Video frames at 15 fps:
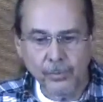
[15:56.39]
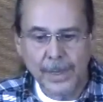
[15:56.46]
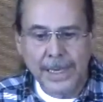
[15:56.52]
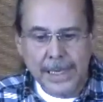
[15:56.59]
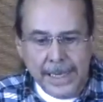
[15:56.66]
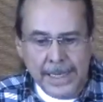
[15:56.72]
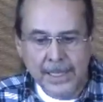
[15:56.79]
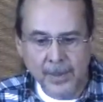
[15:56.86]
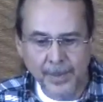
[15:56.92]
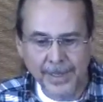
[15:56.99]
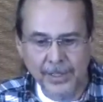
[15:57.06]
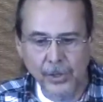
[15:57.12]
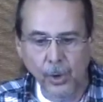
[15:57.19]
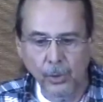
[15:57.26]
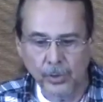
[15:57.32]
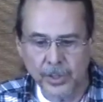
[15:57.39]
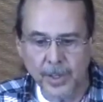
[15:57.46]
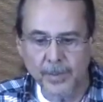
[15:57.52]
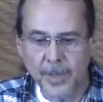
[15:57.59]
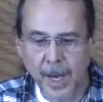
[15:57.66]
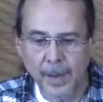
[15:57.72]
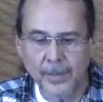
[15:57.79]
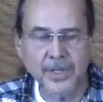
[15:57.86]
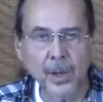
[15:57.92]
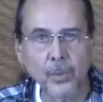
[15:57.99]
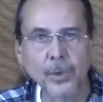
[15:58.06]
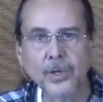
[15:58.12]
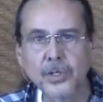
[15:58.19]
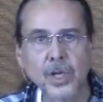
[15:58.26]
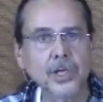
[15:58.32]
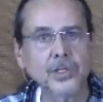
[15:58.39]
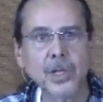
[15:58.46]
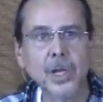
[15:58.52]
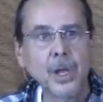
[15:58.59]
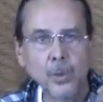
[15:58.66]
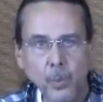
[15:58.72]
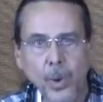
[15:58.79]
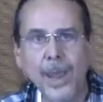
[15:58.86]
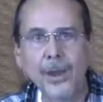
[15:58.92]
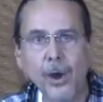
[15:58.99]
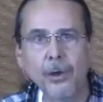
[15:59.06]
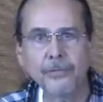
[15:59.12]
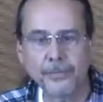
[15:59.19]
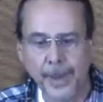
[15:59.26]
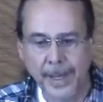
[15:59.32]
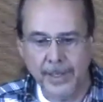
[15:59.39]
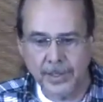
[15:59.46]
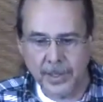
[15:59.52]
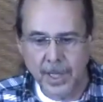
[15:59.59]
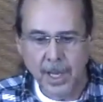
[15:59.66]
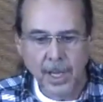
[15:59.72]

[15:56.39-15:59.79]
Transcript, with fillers: We need to be told sometimes that we're just way off base,